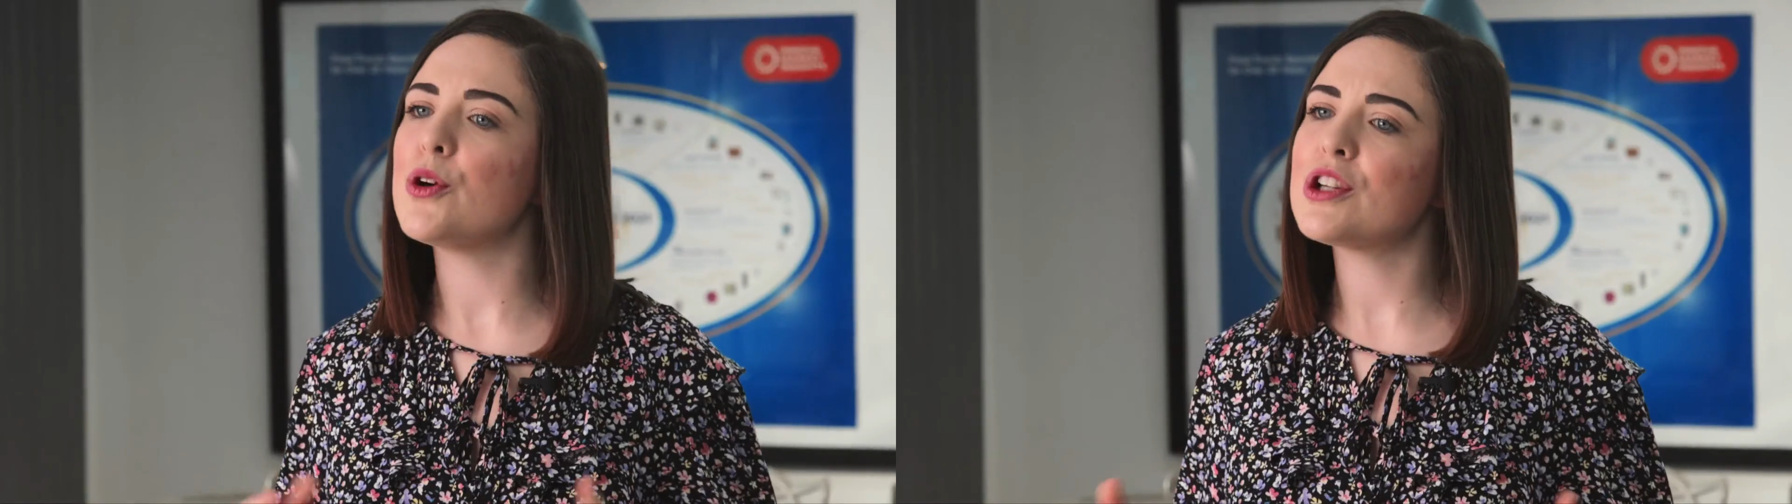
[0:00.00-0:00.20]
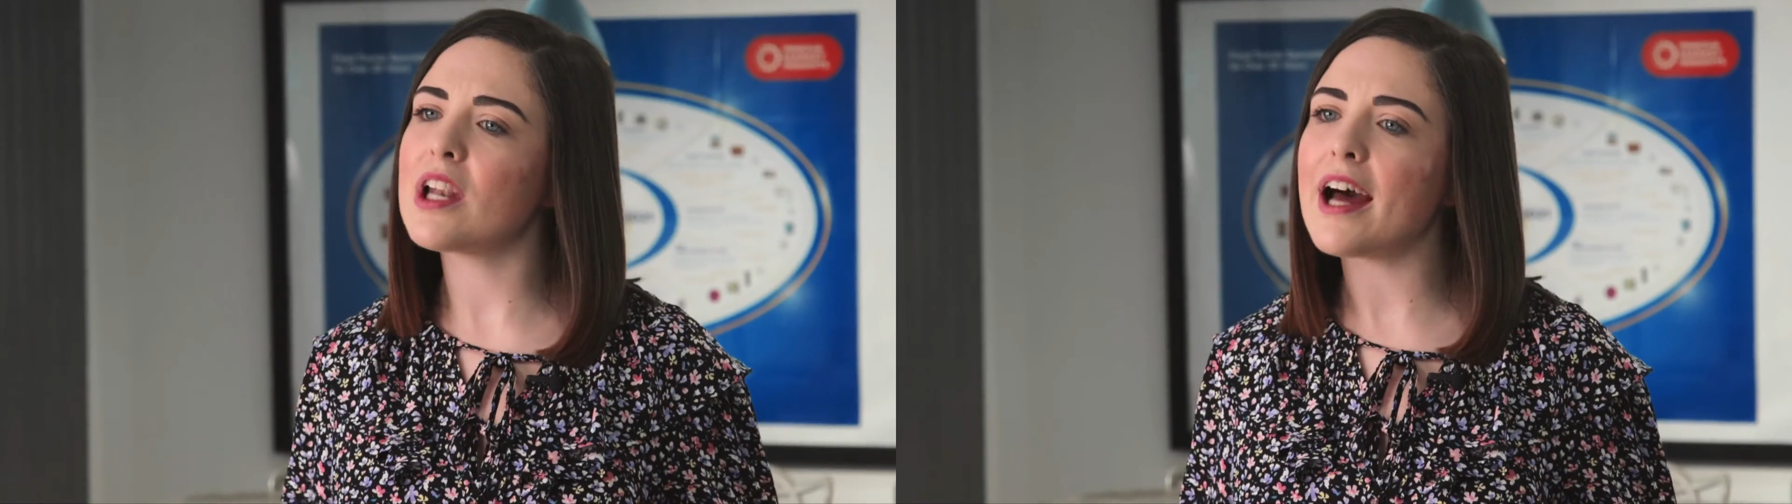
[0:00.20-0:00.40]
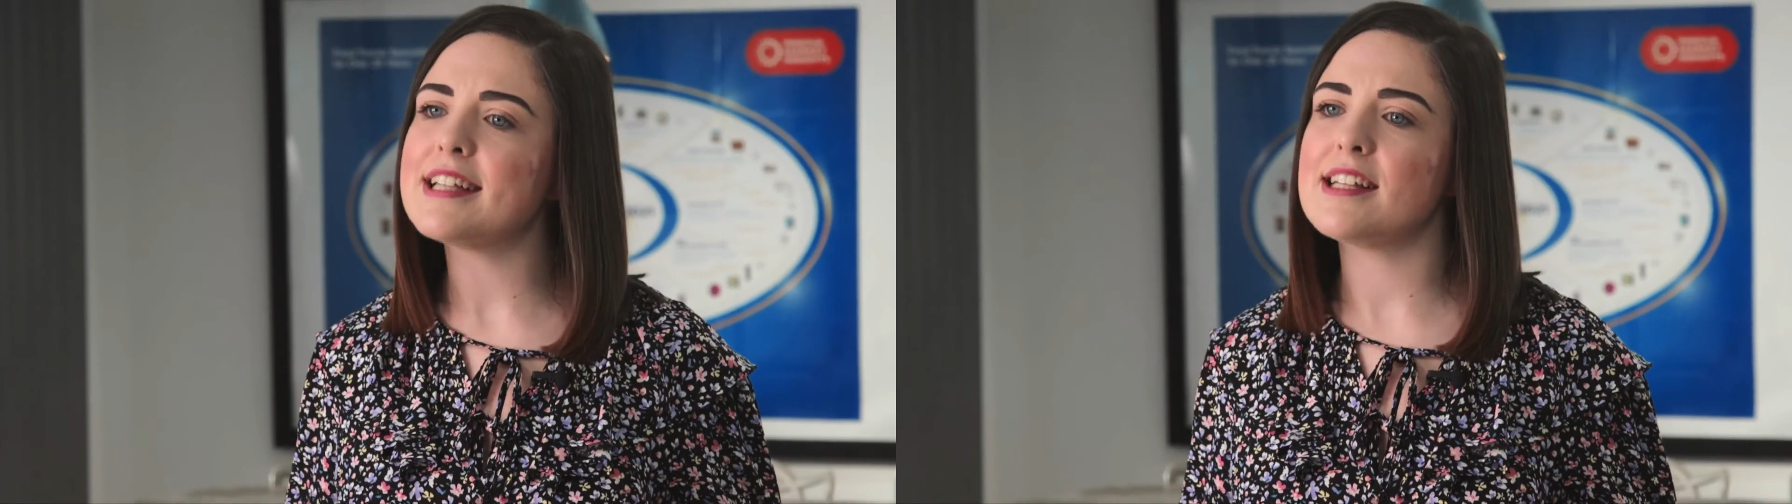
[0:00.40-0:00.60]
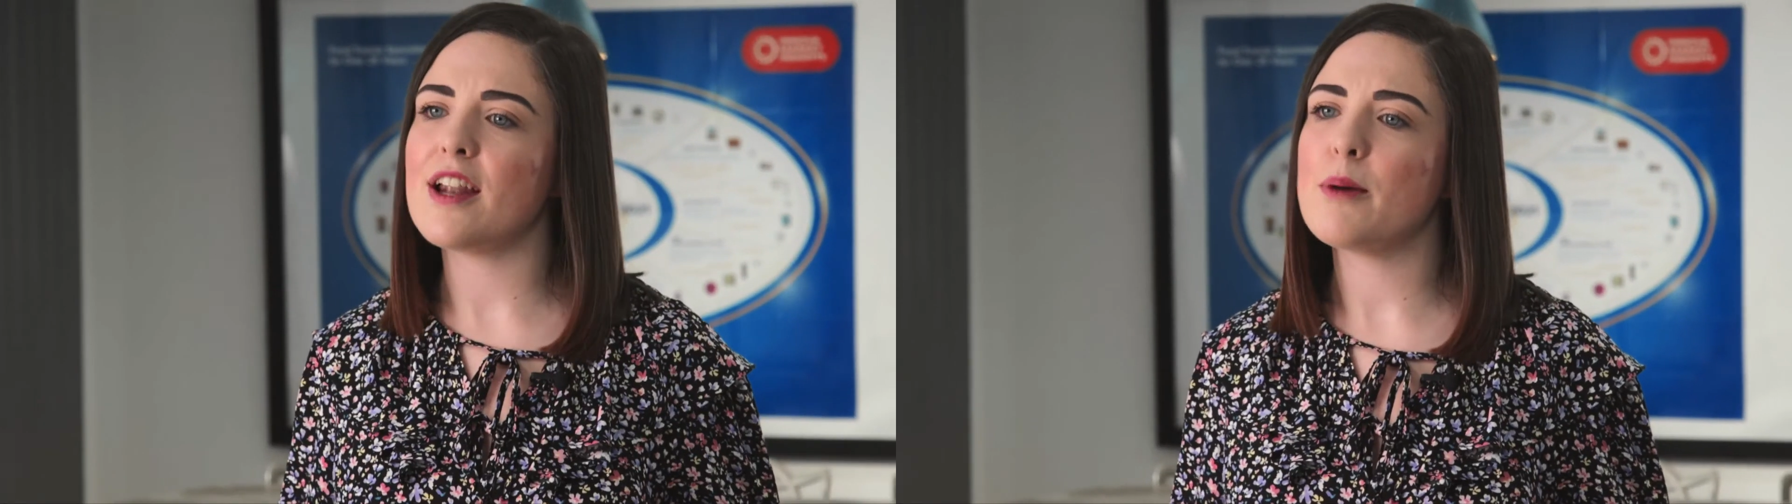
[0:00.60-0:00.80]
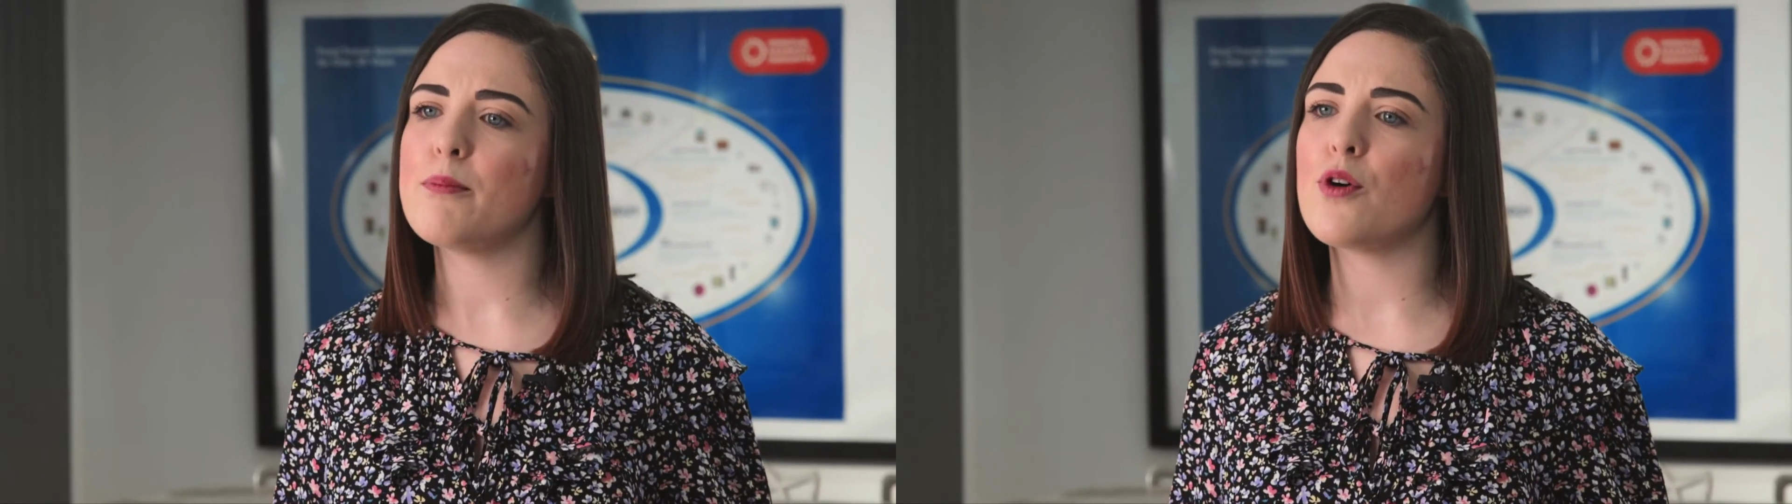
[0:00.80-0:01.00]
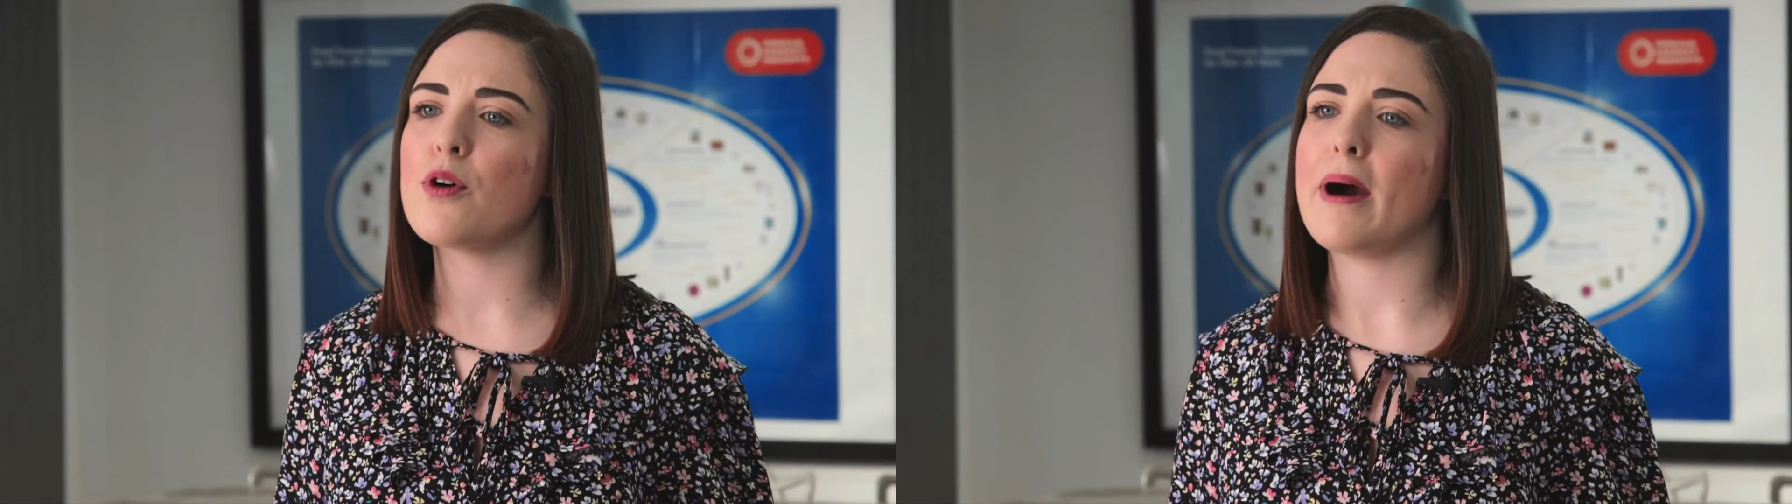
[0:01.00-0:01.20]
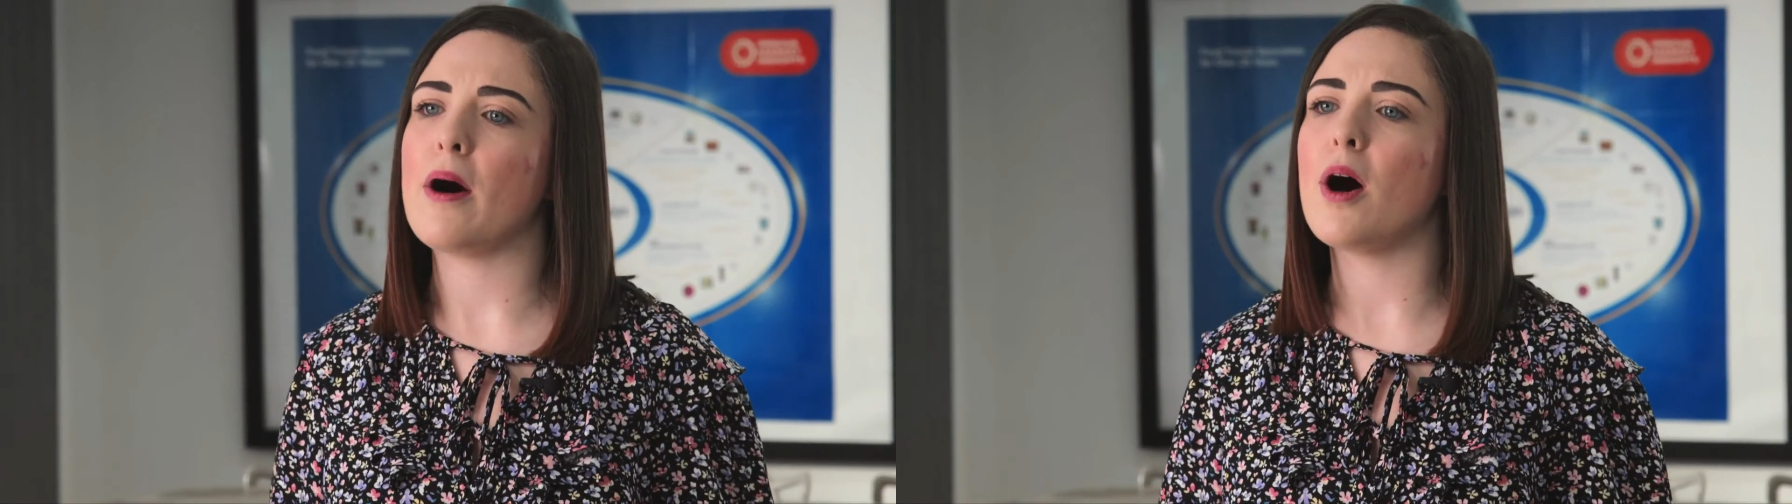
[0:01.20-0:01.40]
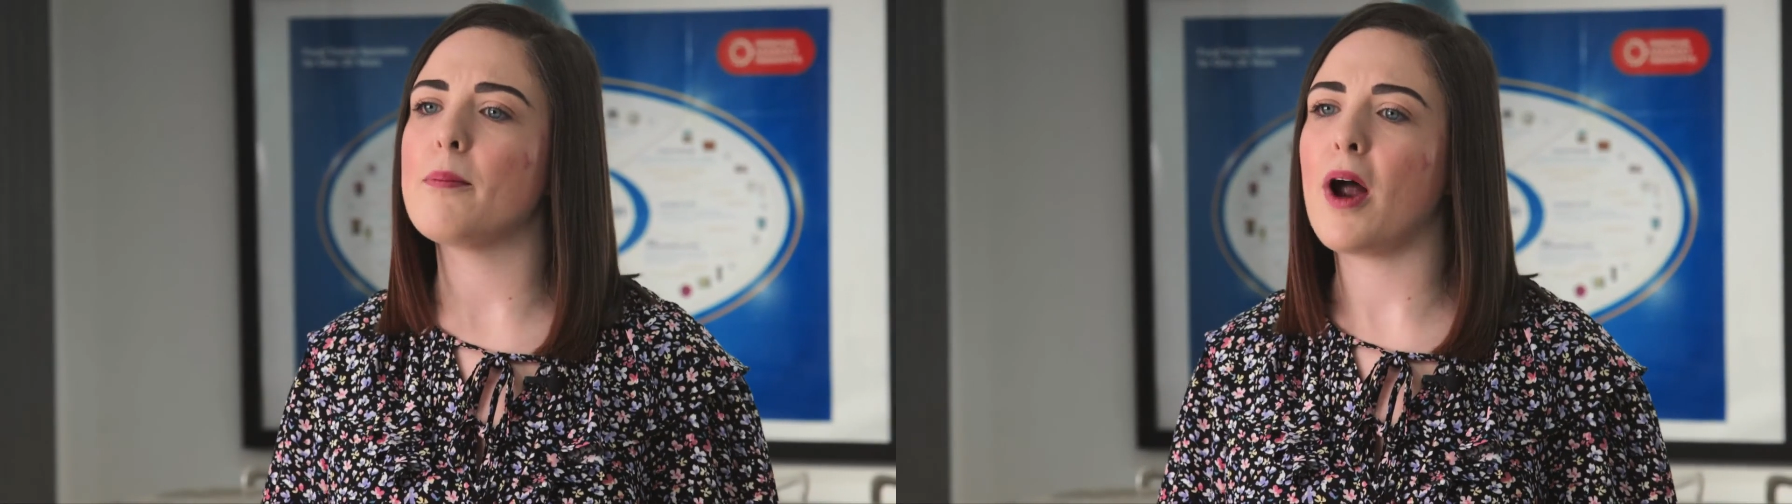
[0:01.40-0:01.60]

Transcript: you'd like to learn more about our